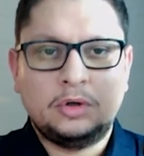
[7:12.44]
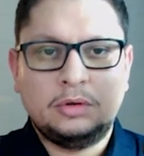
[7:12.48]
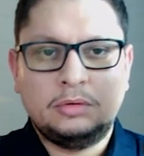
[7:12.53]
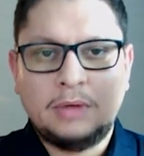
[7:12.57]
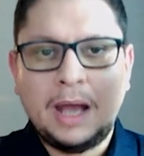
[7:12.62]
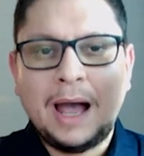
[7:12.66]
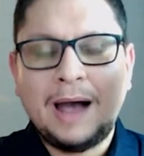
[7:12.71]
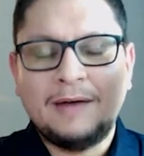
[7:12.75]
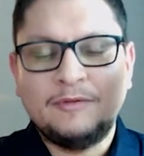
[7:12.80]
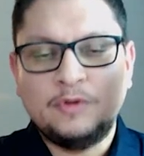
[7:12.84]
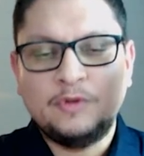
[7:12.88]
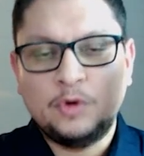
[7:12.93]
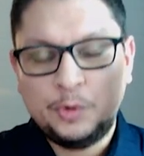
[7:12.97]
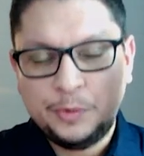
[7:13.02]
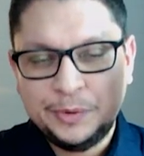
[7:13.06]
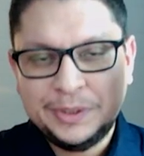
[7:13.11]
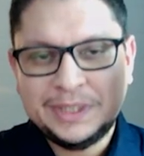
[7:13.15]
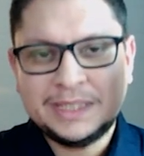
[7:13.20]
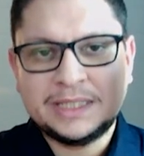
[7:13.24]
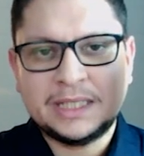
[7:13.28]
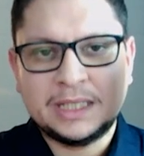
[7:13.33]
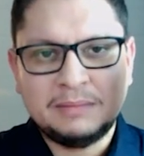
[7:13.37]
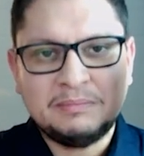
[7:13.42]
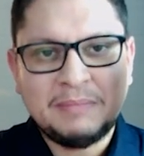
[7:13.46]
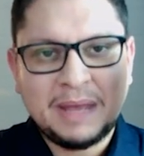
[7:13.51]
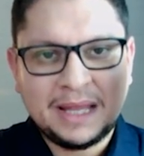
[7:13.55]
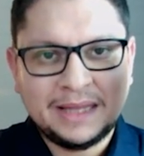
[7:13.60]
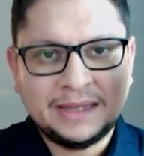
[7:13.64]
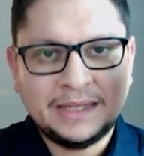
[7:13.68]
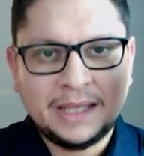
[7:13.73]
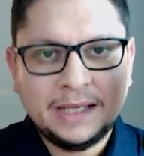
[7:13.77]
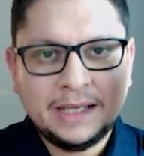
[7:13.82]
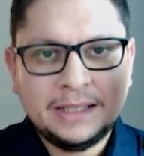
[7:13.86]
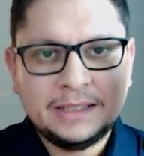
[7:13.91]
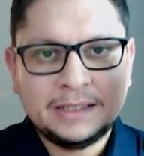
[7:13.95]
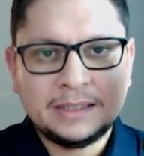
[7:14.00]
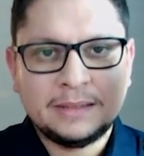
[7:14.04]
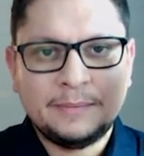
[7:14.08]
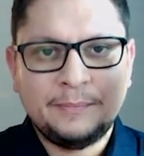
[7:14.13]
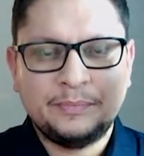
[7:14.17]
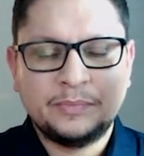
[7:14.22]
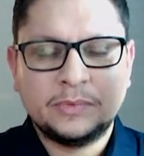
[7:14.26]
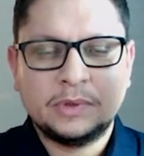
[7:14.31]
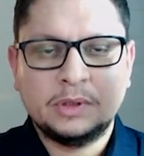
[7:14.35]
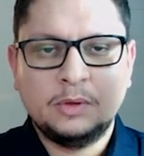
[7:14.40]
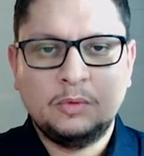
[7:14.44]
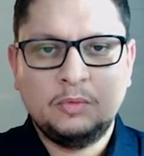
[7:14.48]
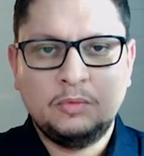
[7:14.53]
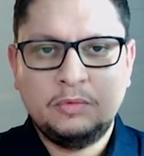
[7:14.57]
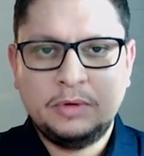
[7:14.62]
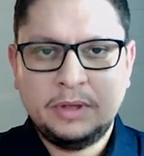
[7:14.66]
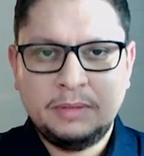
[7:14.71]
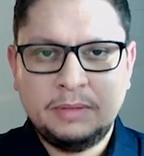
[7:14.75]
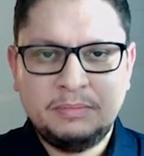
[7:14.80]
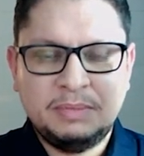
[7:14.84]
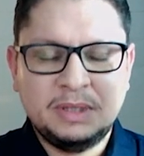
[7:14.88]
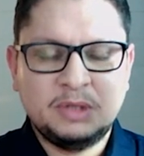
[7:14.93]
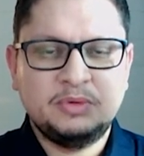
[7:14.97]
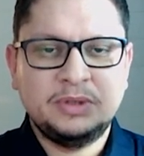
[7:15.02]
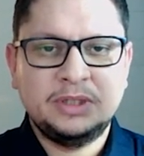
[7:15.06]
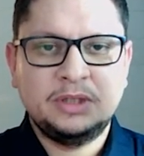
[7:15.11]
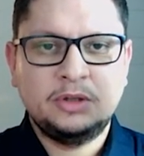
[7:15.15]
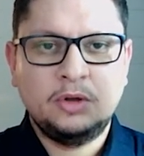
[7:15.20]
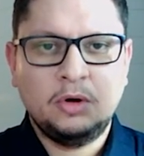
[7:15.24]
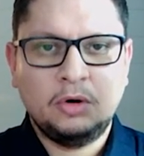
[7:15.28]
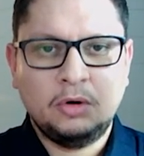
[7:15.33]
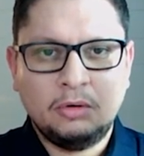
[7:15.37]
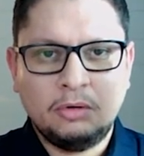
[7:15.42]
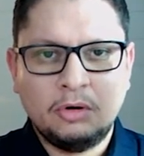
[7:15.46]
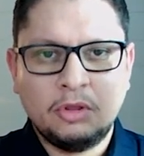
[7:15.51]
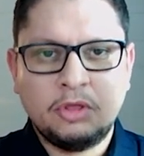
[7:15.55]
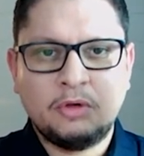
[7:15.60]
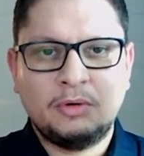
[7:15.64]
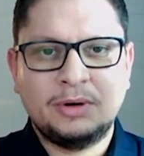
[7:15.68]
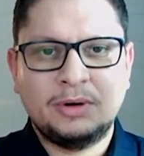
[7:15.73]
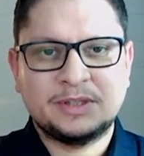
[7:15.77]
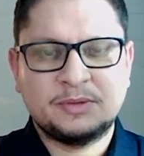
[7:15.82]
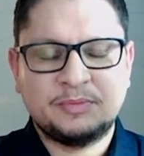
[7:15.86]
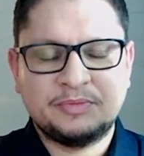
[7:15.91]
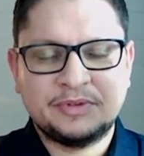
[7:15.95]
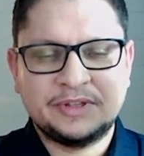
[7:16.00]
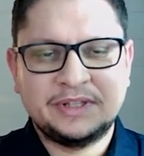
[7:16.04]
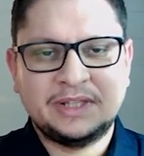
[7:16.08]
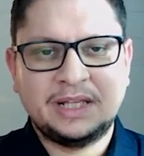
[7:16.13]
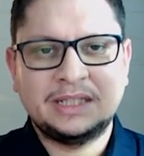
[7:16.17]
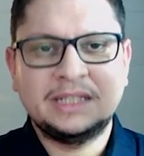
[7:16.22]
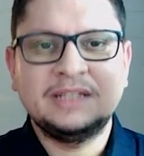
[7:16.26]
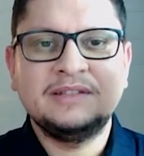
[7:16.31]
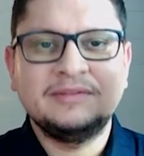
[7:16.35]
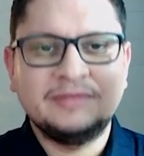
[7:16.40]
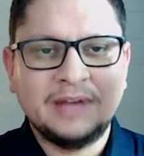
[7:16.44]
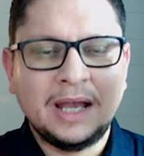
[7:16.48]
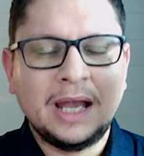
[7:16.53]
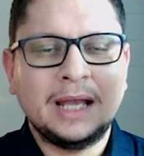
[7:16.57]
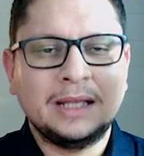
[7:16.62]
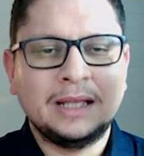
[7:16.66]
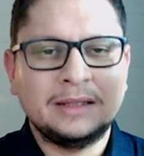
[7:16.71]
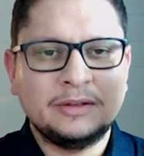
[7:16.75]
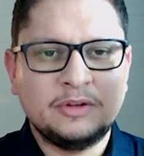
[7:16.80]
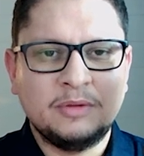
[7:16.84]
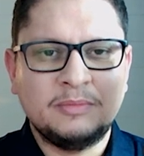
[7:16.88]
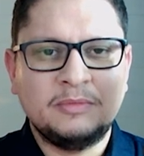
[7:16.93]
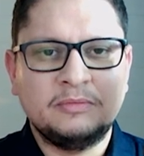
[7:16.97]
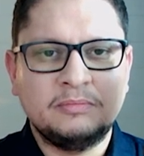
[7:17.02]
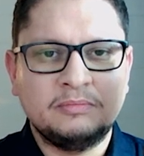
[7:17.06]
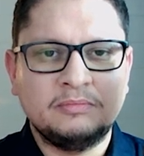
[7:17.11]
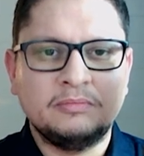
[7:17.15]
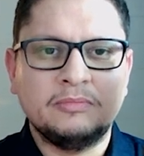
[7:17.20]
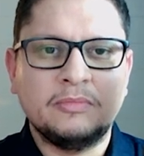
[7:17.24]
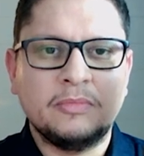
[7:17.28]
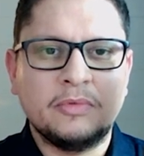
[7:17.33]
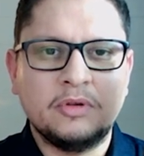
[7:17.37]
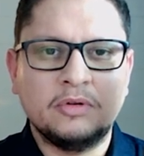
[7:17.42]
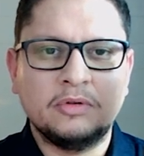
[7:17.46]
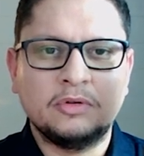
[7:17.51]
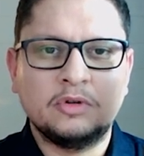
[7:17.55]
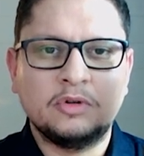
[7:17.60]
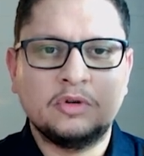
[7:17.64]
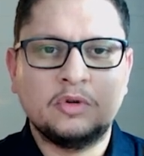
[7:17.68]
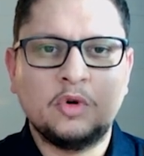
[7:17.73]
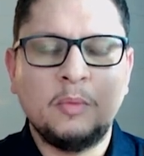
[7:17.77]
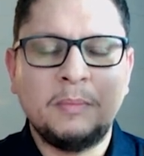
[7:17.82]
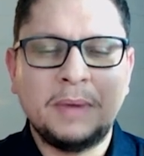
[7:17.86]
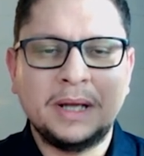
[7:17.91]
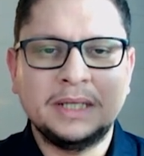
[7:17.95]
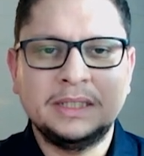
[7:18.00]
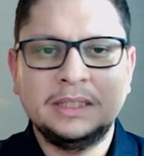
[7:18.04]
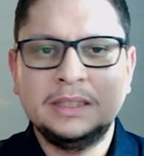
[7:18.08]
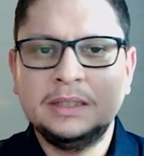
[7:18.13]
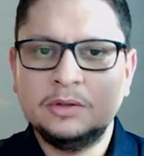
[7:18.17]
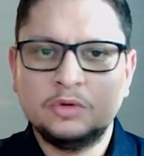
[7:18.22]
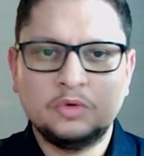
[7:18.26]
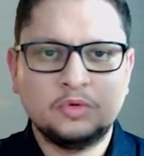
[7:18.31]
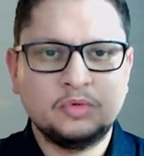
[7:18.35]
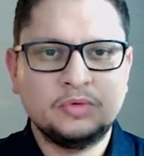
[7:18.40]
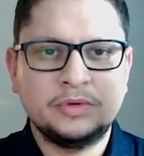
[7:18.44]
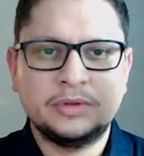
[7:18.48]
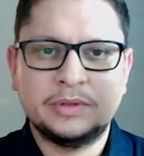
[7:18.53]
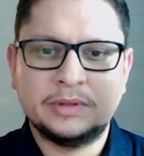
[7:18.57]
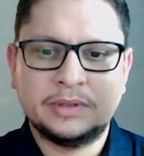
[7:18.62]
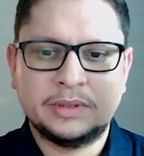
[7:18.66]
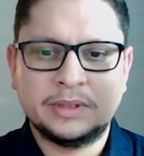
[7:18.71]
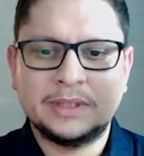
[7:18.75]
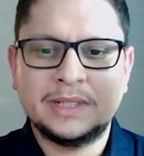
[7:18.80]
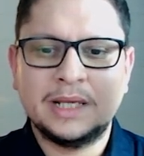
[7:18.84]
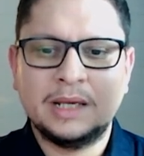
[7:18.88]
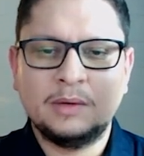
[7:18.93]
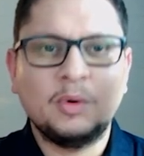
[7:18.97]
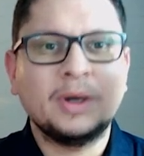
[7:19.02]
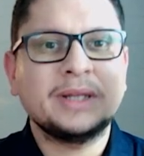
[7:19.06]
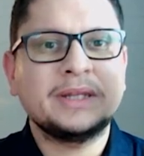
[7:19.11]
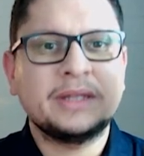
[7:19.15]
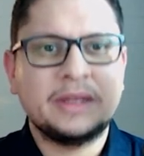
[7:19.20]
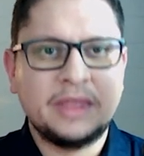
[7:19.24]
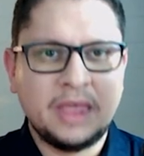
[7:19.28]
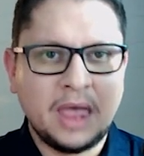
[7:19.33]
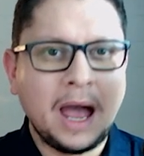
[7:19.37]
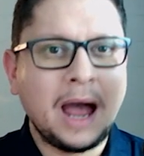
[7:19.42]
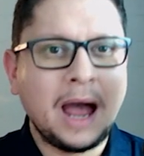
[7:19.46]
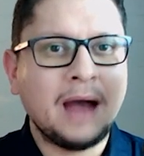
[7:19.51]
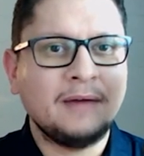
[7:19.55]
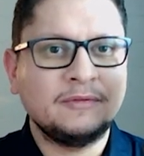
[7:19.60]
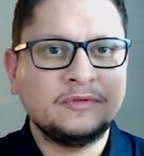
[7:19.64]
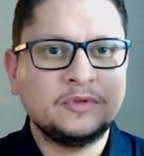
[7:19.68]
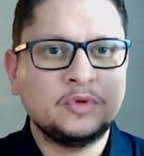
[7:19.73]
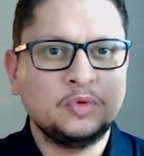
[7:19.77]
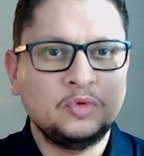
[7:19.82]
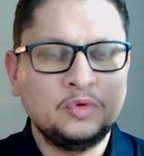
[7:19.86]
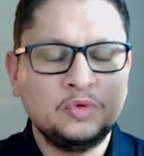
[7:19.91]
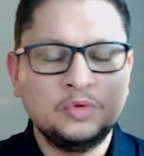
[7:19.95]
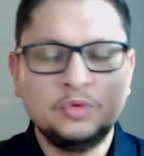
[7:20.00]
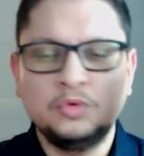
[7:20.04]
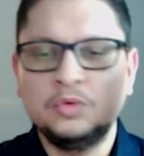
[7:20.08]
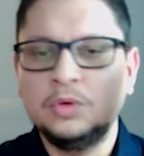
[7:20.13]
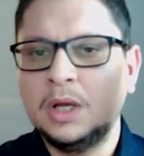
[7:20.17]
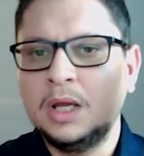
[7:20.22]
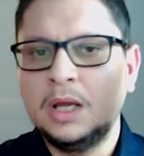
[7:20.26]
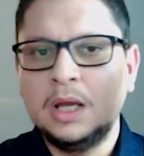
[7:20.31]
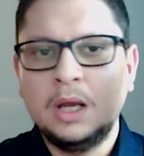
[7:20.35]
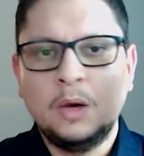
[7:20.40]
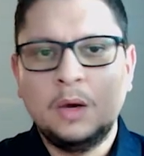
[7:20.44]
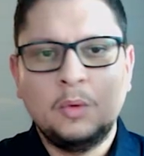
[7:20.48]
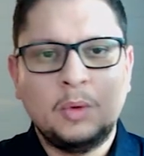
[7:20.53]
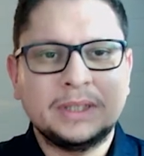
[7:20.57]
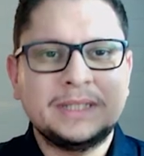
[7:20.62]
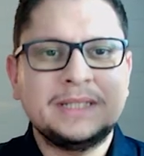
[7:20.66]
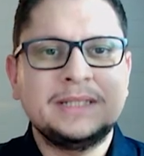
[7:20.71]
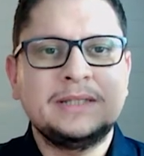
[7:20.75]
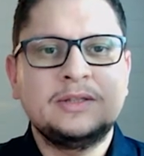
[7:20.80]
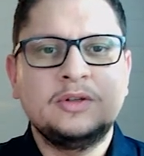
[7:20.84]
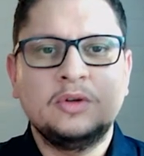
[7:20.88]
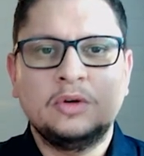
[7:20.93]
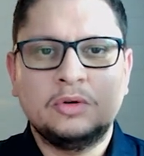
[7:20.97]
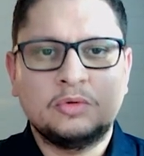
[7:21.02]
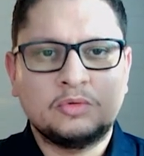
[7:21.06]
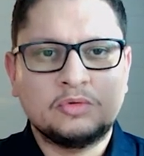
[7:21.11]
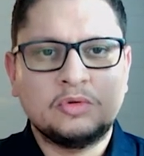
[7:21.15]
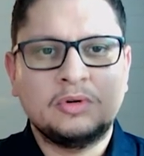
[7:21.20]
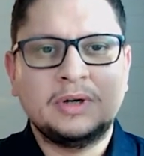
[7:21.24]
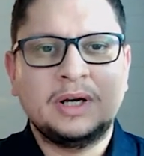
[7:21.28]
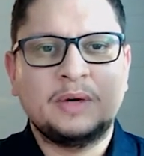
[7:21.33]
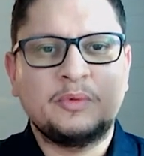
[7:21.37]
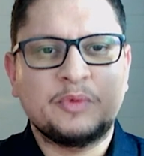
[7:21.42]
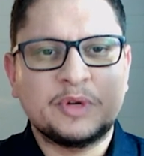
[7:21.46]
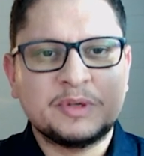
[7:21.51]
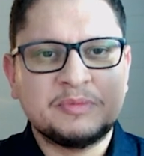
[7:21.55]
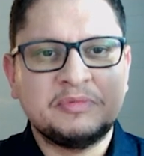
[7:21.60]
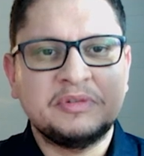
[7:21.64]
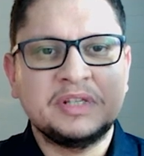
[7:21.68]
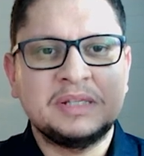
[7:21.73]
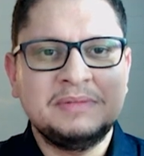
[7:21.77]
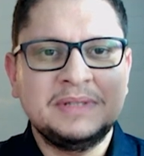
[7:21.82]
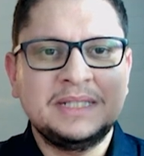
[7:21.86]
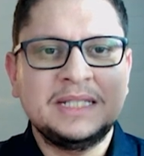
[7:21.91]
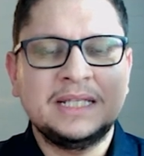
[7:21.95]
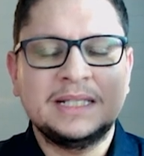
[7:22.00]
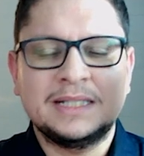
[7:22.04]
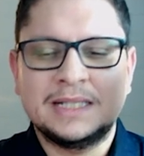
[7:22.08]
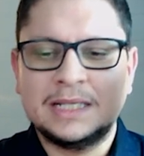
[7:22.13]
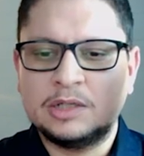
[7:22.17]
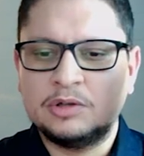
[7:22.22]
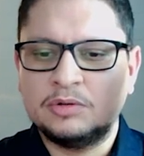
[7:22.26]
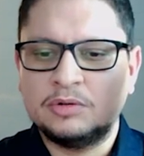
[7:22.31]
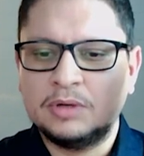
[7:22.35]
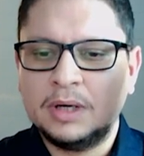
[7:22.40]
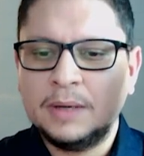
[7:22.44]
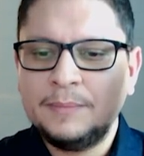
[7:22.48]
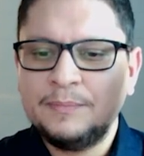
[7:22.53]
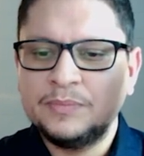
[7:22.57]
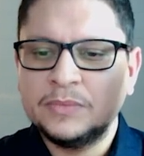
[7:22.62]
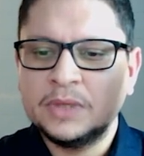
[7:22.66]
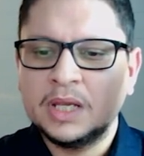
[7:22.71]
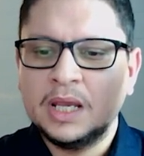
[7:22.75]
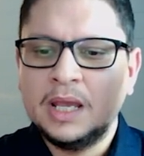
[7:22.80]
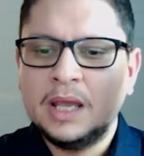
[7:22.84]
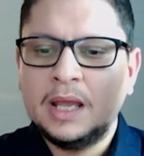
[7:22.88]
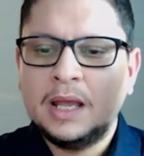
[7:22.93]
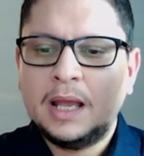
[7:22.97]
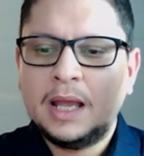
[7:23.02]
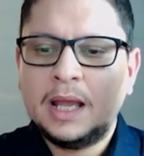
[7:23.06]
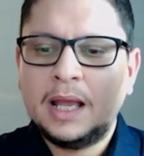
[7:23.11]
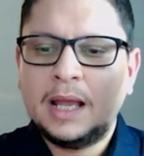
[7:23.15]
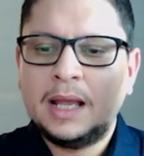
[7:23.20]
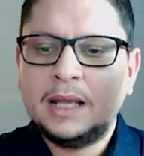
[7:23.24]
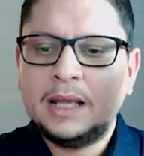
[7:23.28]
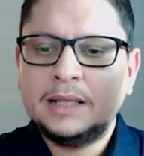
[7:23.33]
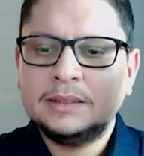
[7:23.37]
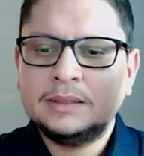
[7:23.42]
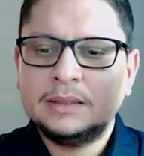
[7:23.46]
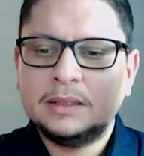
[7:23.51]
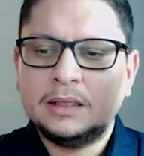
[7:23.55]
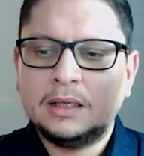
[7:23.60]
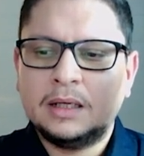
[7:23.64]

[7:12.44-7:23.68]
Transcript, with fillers: have a written mandate between the authorized representative and the company to say what they have to do, what is the role and responsibility, etc. And